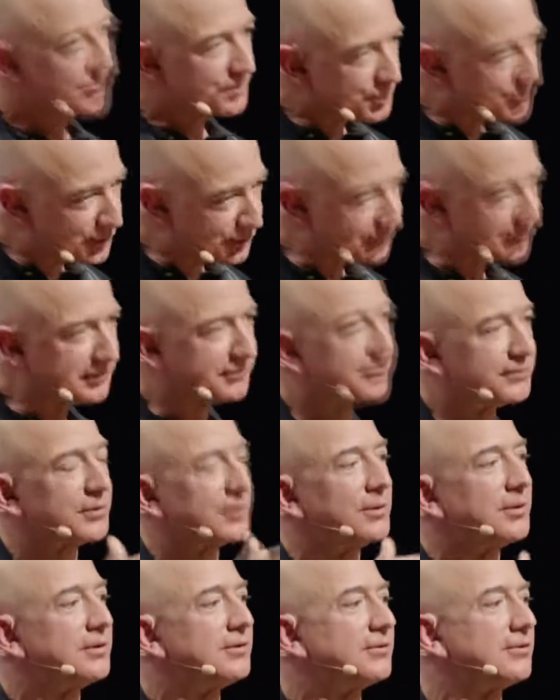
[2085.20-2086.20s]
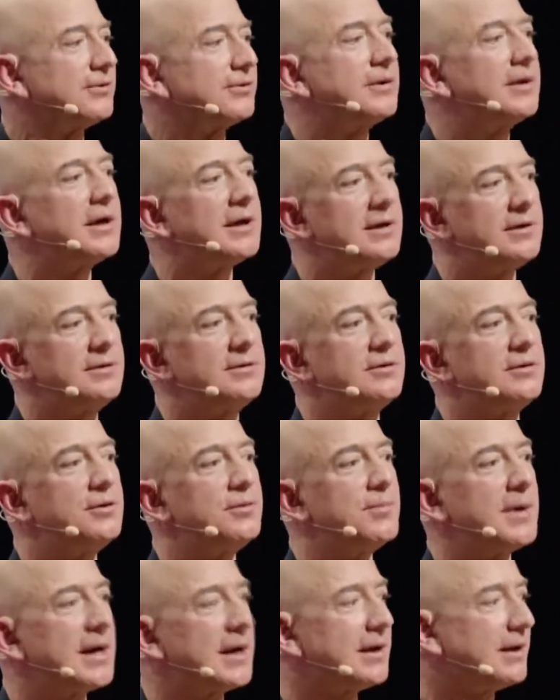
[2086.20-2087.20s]
pushing forward to get
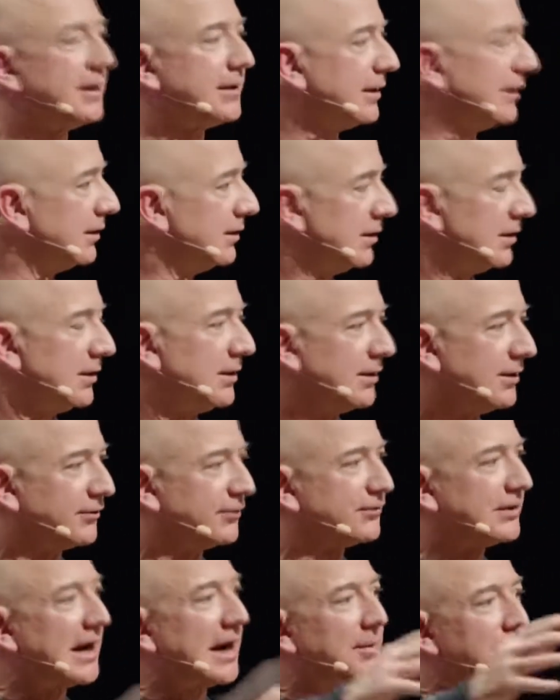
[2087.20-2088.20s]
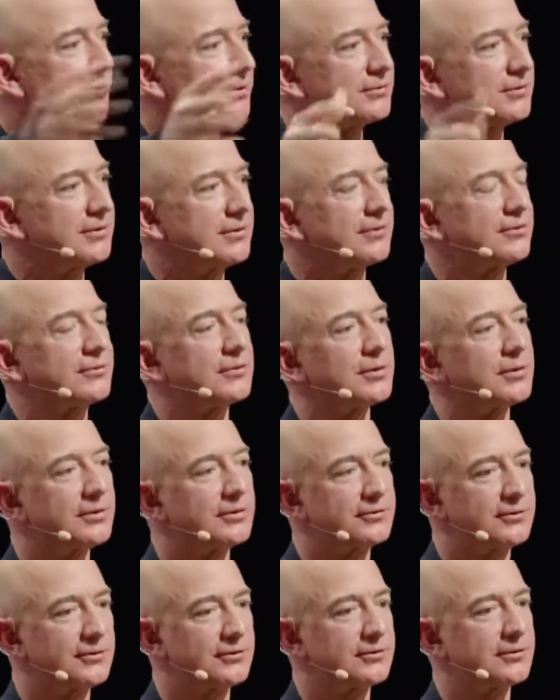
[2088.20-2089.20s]
humanity established in the solar
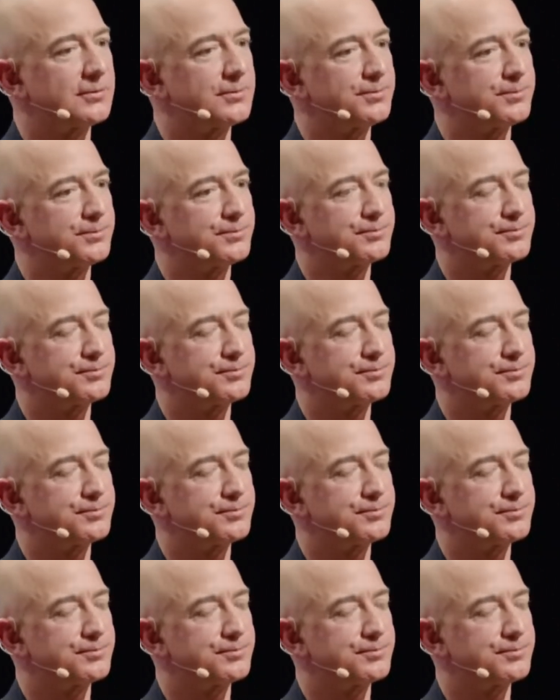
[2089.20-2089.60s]
system.